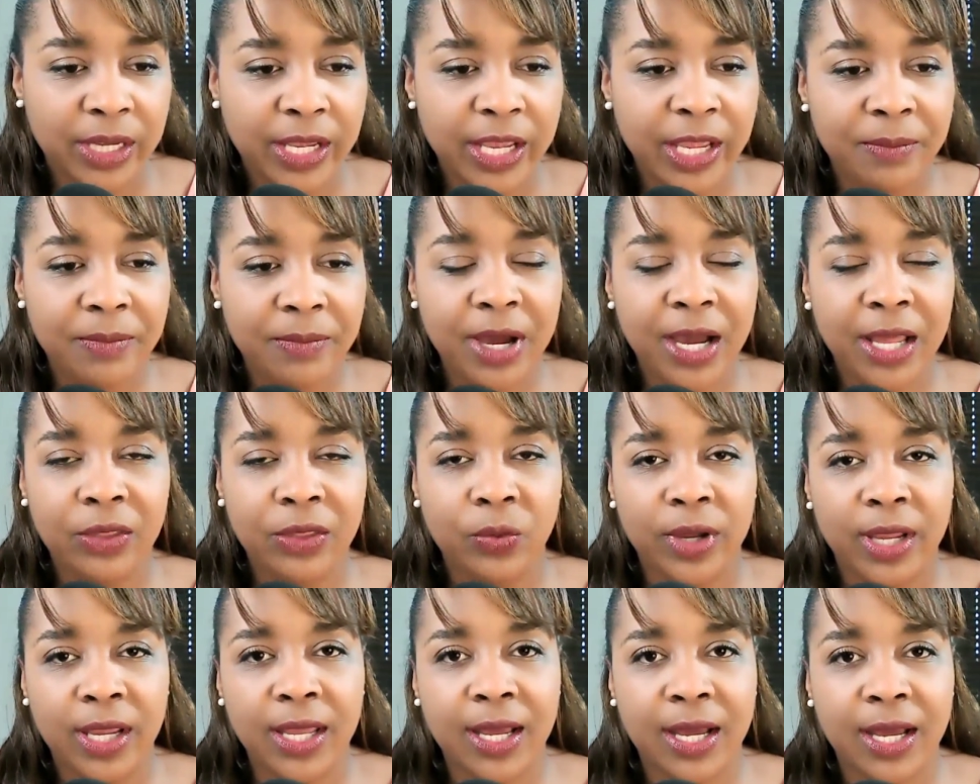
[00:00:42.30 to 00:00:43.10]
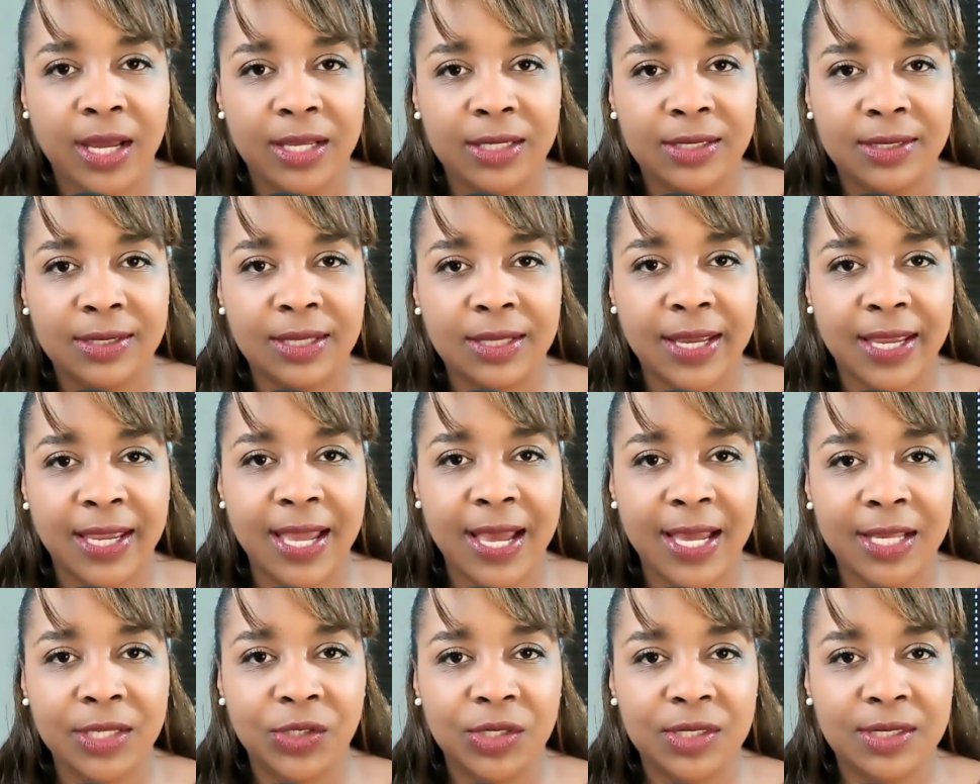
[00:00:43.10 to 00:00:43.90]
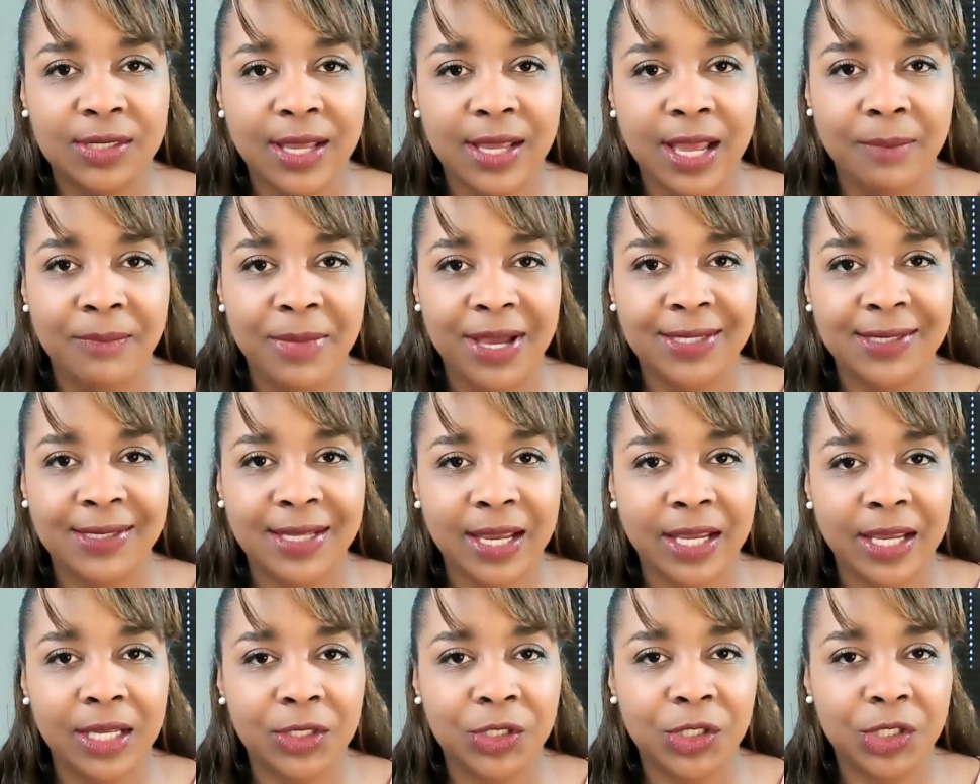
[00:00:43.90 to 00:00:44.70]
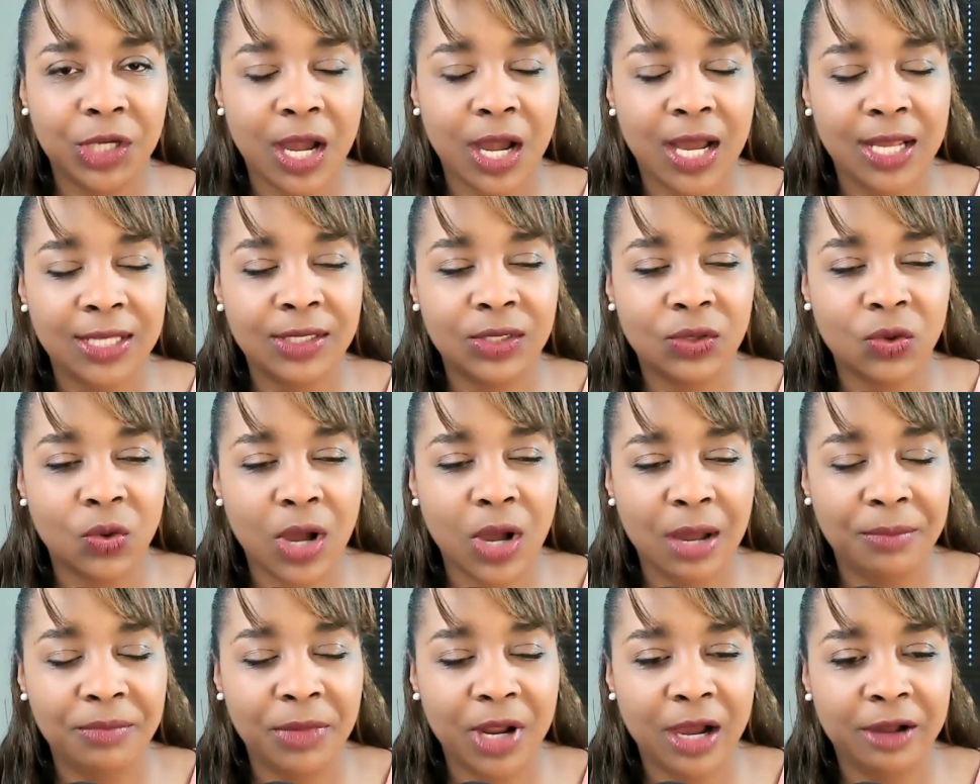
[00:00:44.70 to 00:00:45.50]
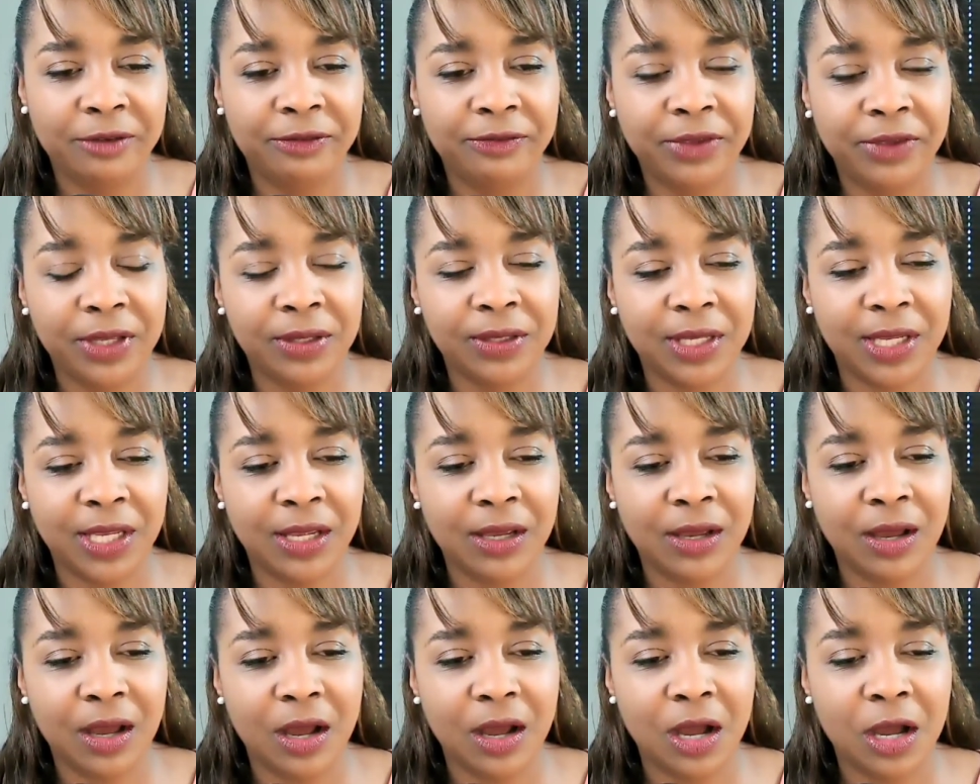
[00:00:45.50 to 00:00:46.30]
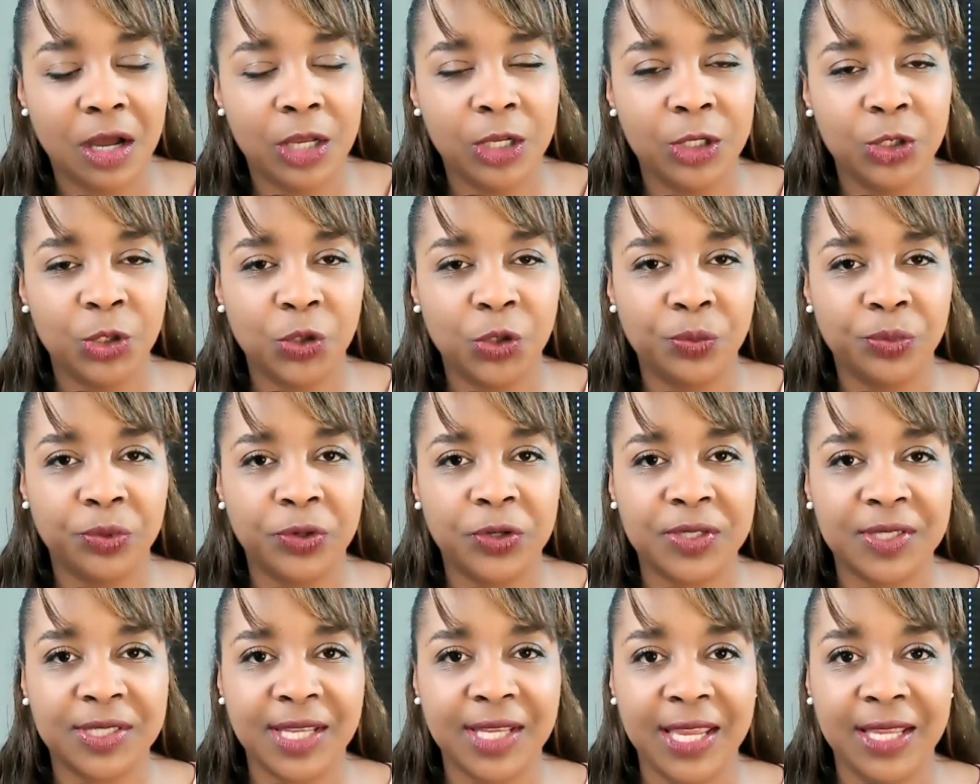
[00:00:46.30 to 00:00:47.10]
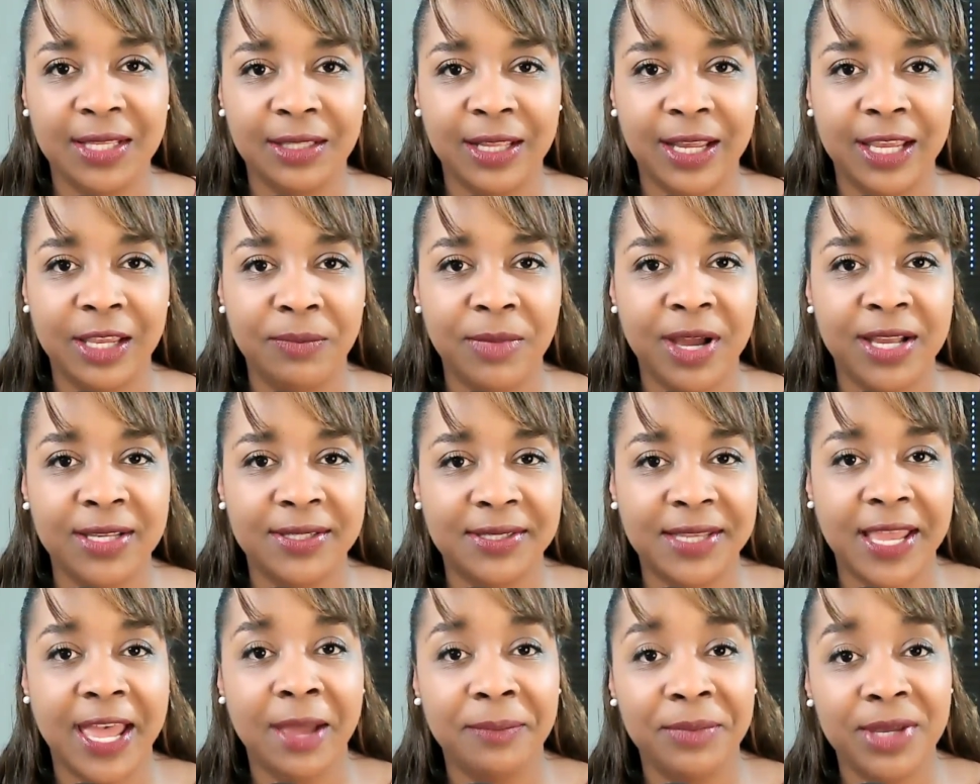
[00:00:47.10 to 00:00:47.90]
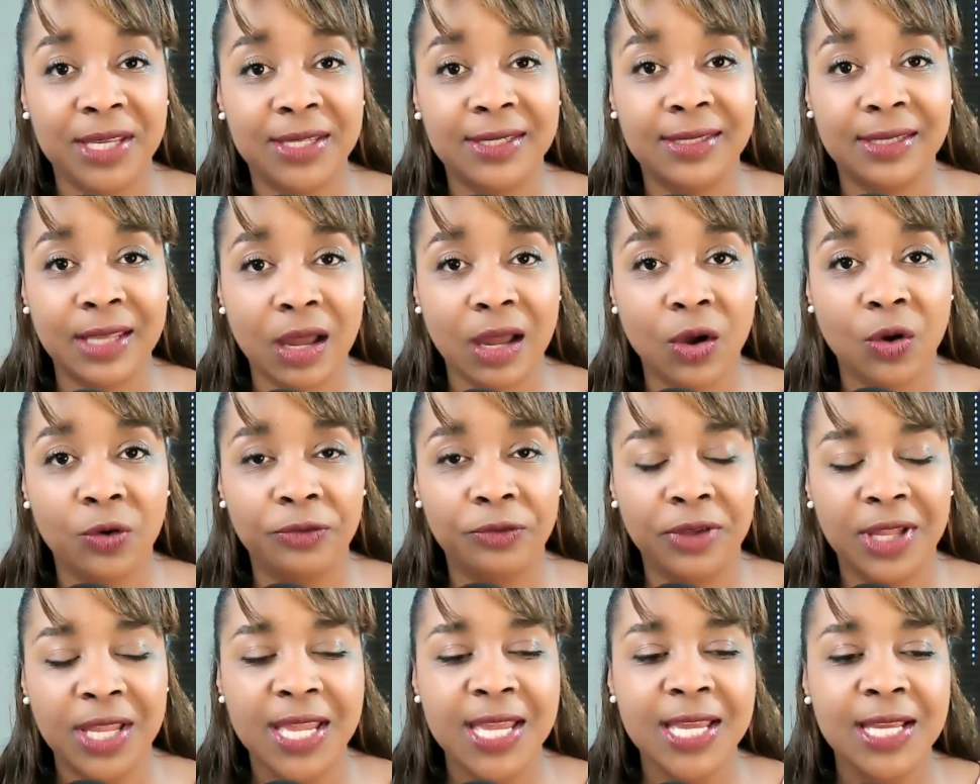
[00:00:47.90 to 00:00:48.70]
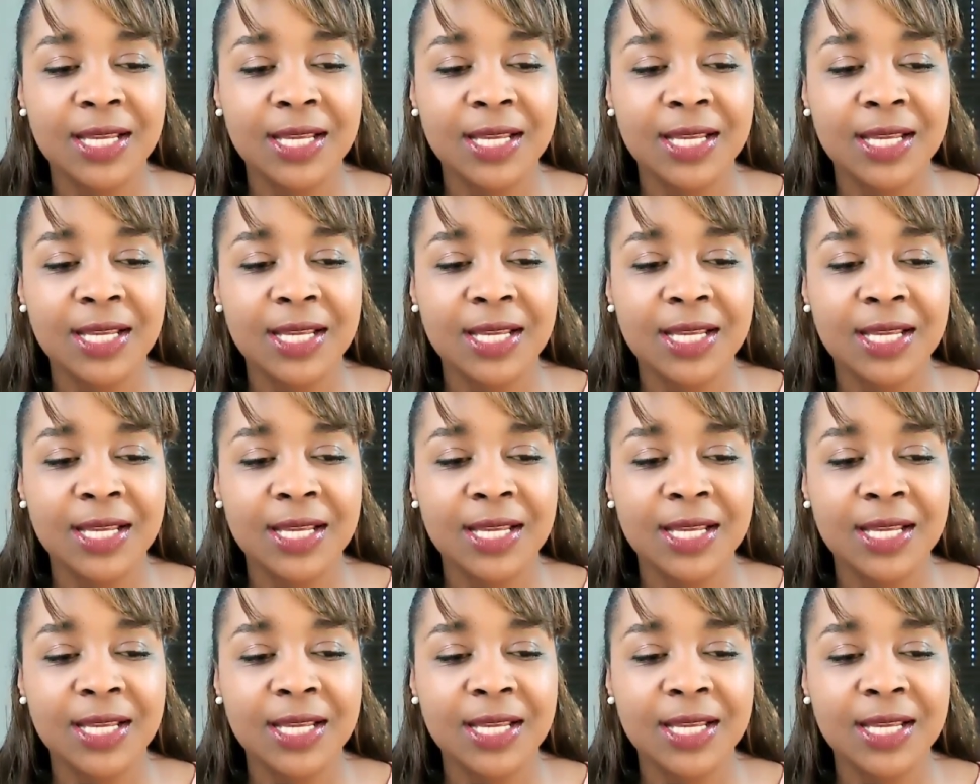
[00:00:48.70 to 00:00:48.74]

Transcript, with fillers: and by the way, guys, like I just got my second shot, so I'm not feeling 100% like my sabby self.